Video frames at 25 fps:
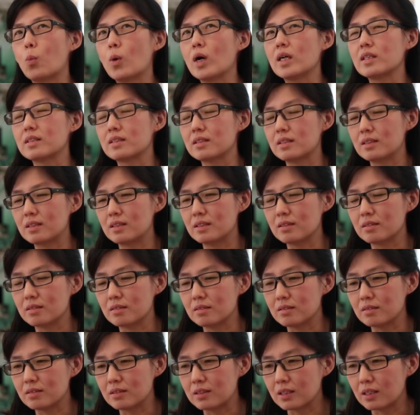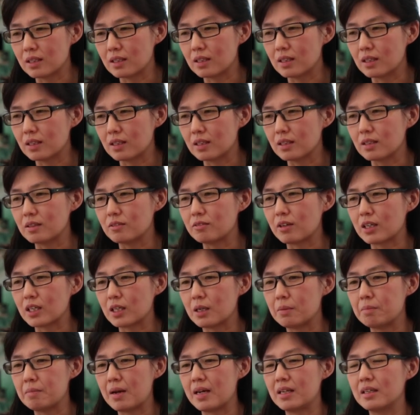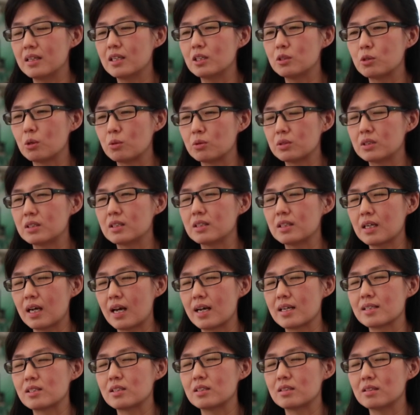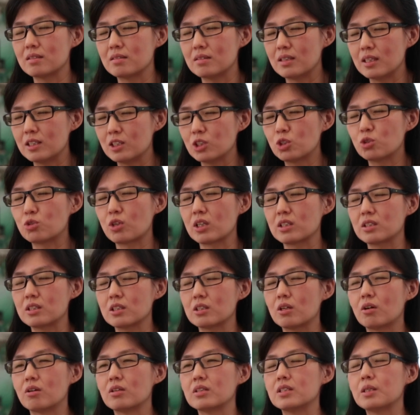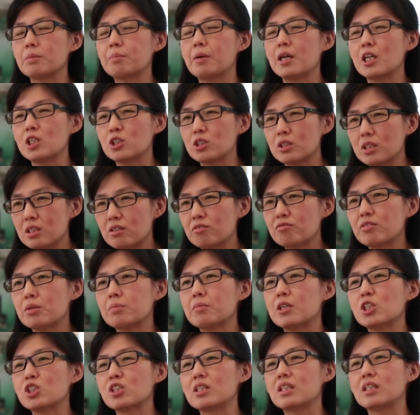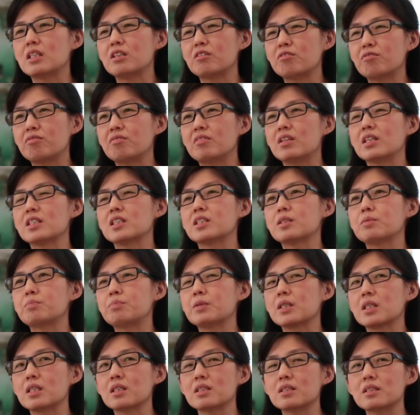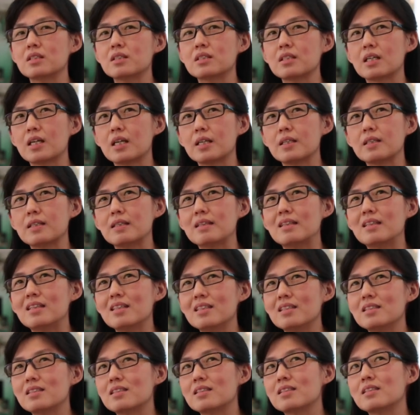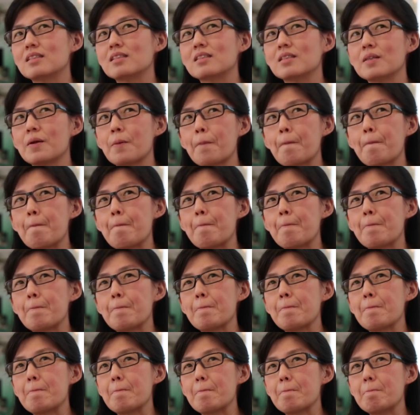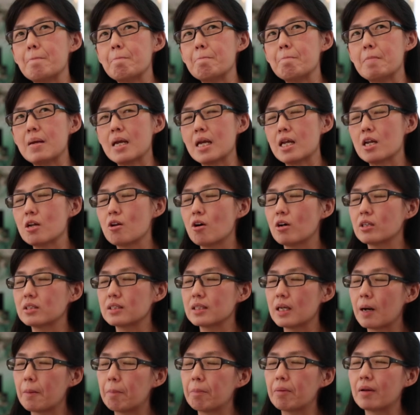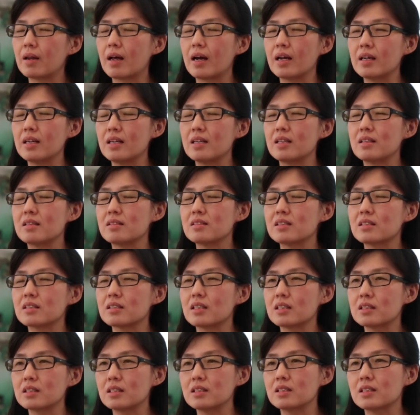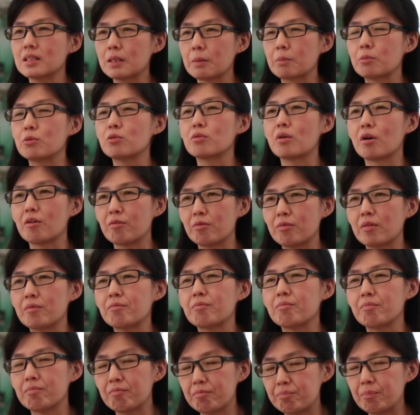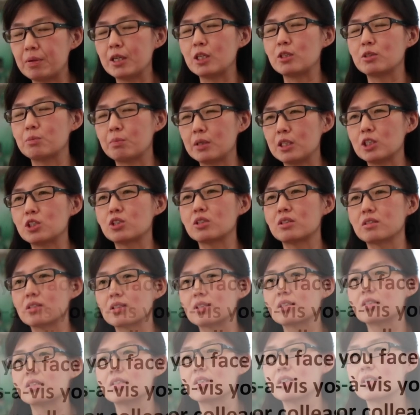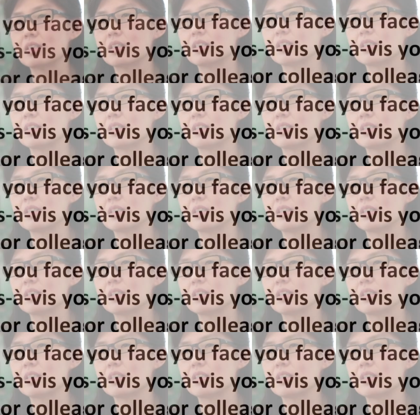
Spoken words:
what the recommended dosing as instructed on the patient information leaflets, because this may not apply in certain subgroup of patients.